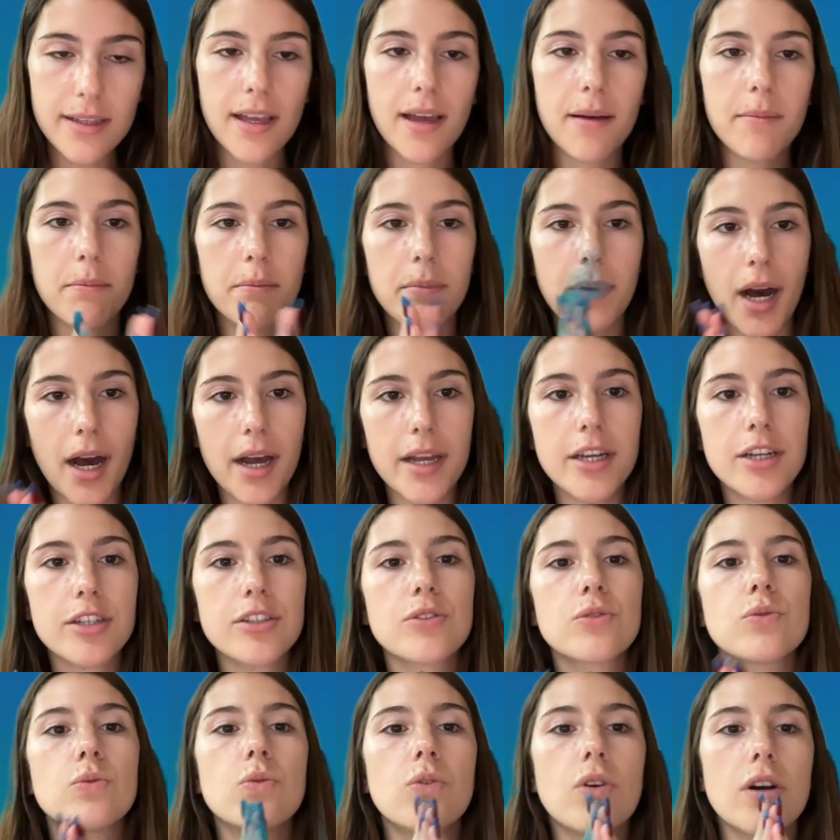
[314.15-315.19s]
and
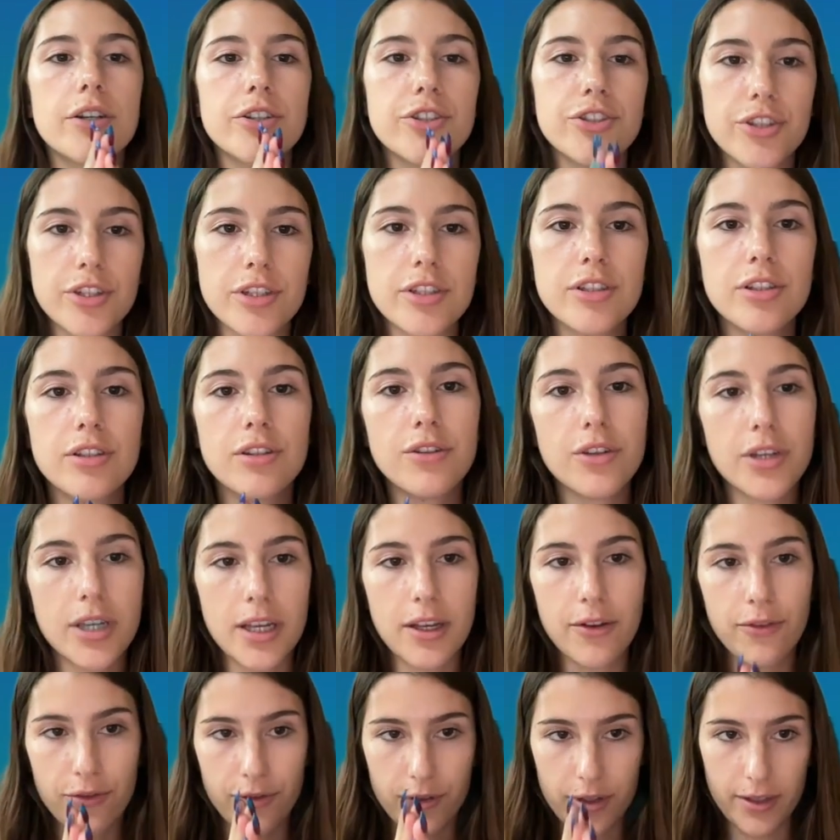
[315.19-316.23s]
buyers who are just
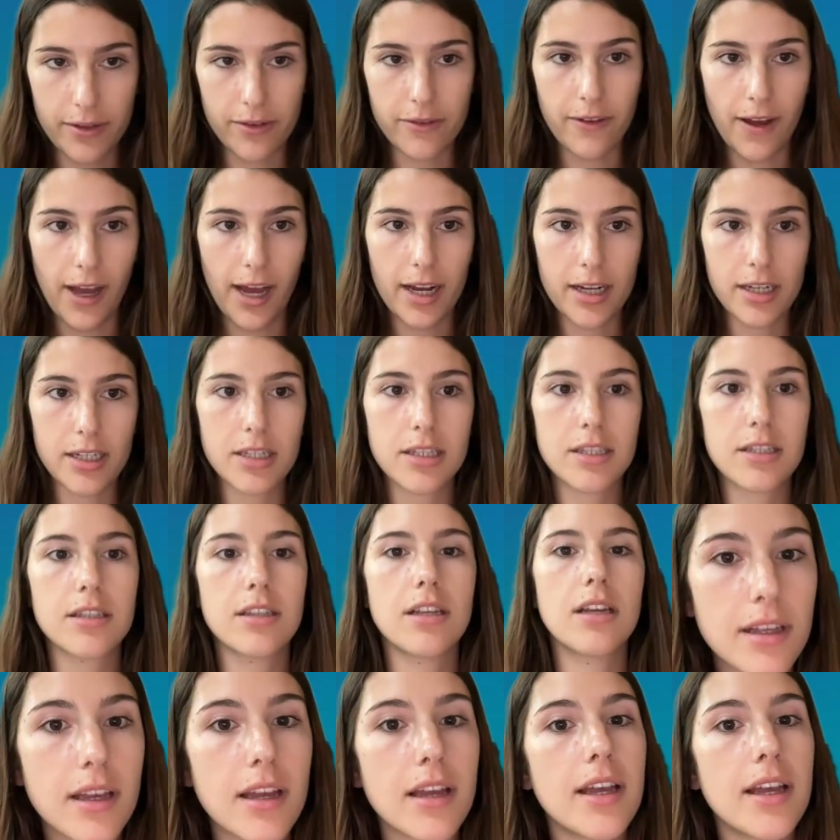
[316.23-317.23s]
looking for the facts.